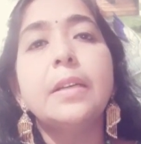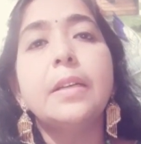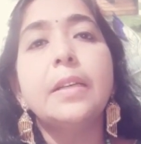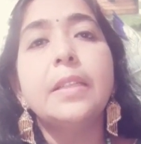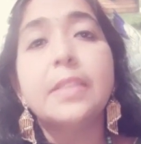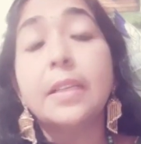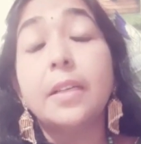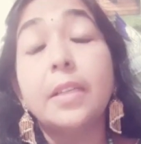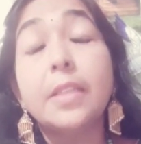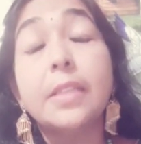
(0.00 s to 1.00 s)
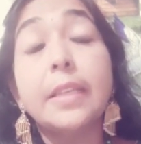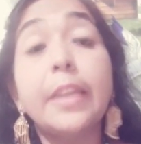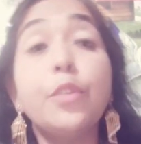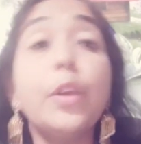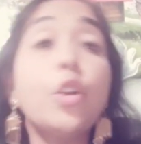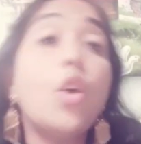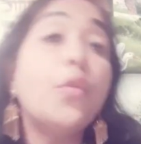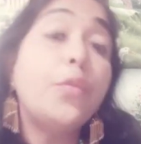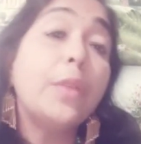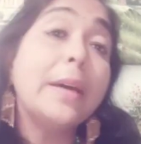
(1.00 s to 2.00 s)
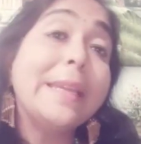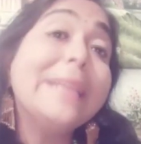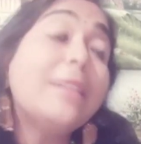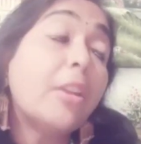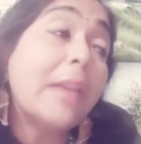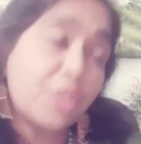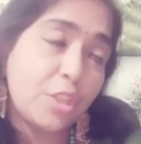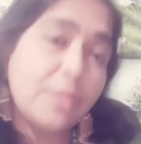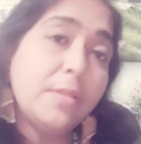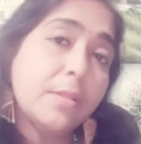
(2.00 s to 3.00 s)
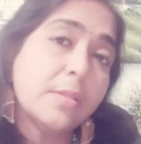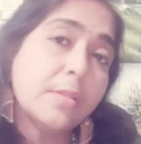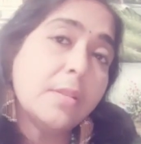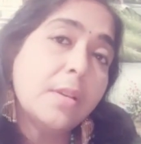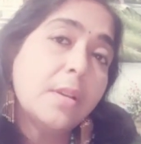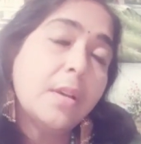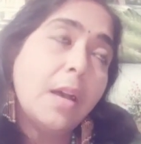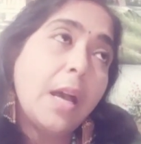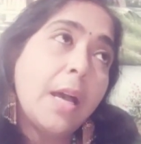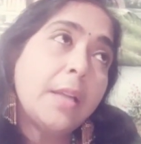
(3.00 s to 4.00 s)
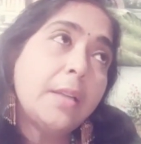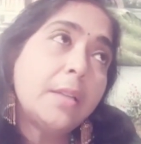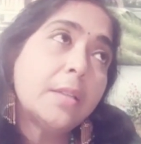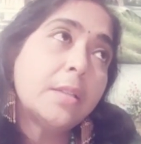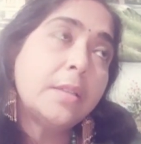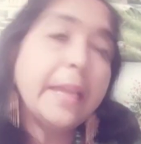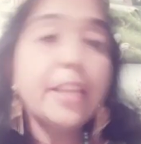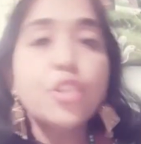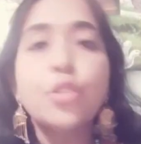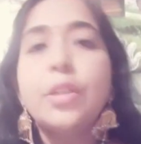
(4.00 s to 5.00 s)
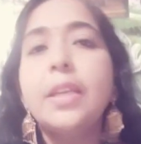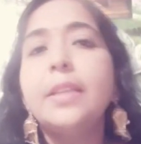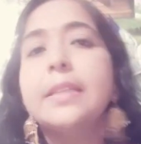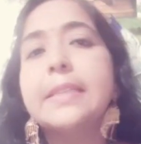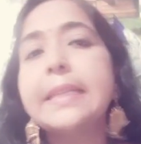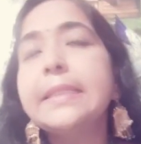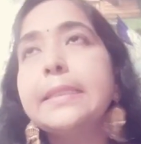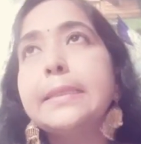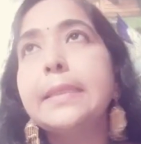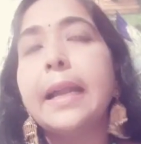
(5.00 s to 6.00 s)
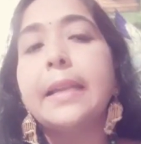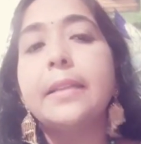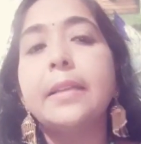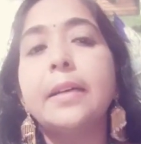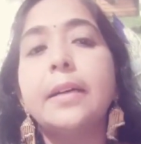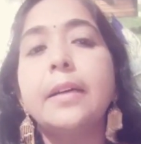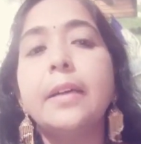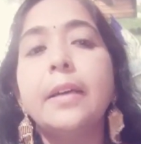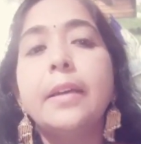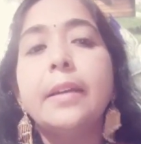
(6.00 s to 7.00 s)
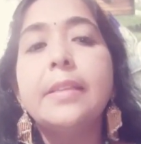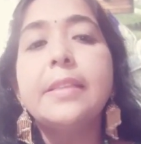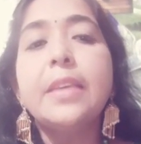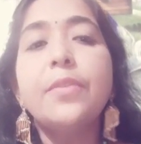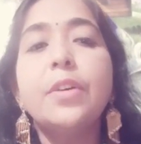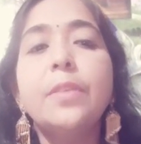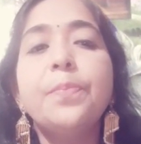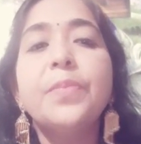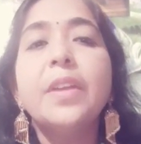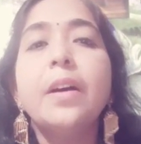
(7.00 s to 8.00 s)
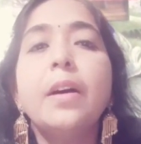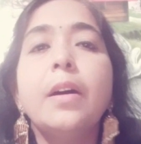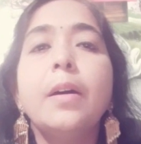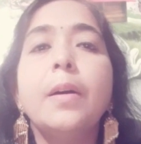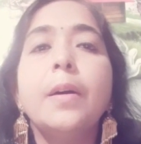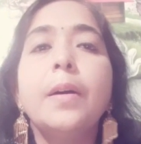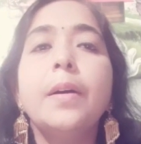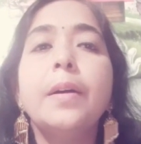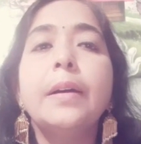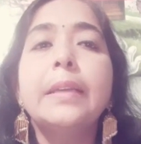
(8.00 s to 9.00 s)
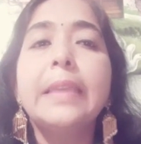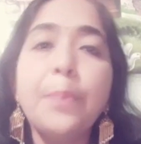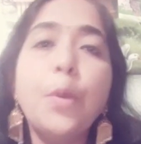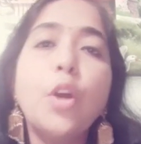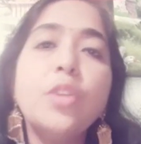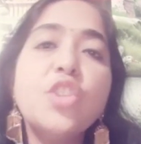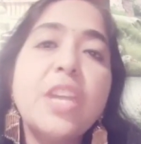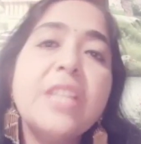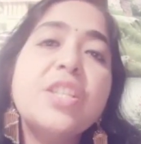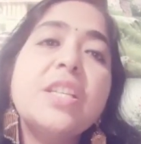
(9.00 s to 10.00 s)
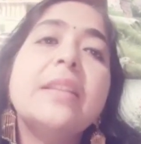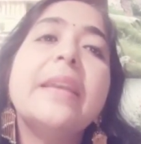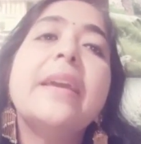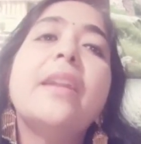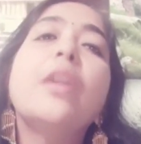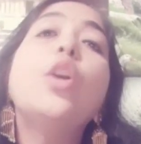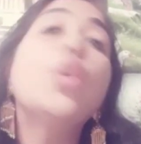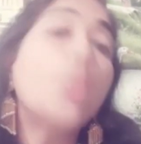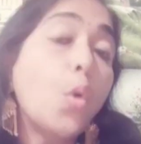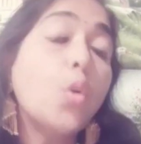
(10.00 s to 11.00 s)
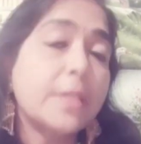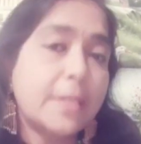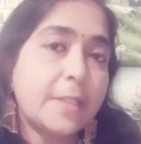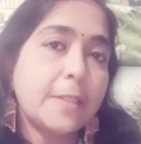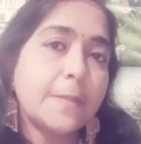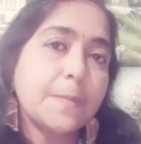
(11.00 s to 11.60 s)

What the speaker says: it's a network of interactions, and naturally the sender and the receiver keep on changing their roles.